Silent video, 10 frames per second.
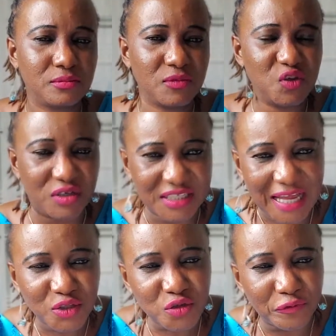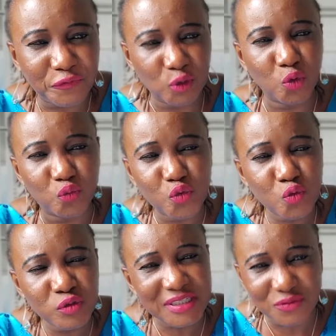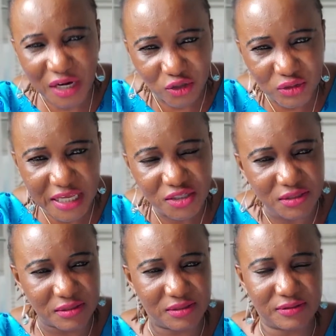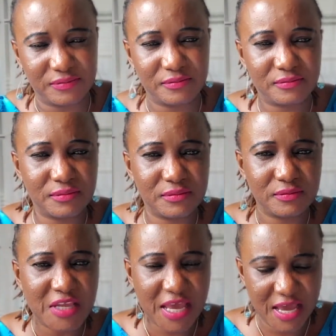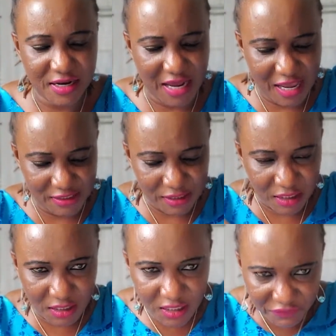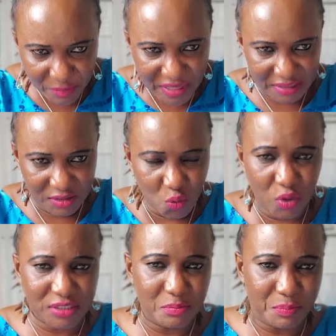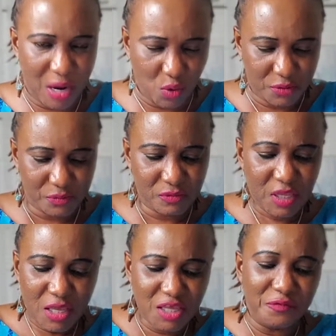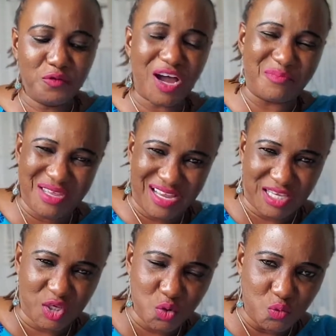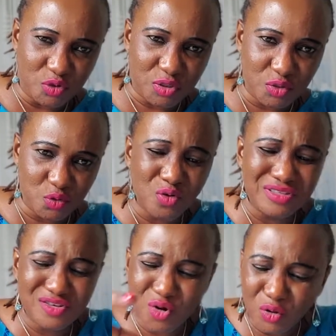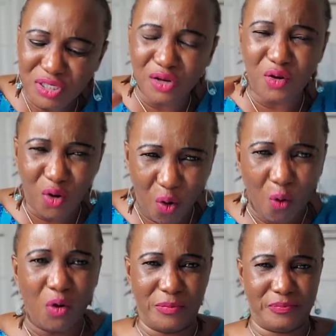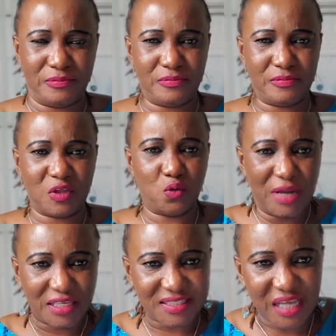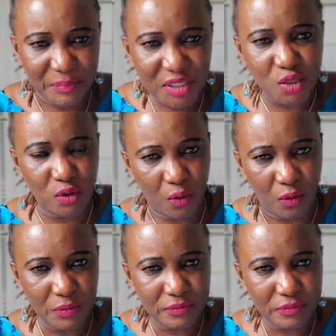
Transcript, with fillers: You got to follow rules and regulations. And as a government who was in power, if you have been accused, you know the law una sabi the law.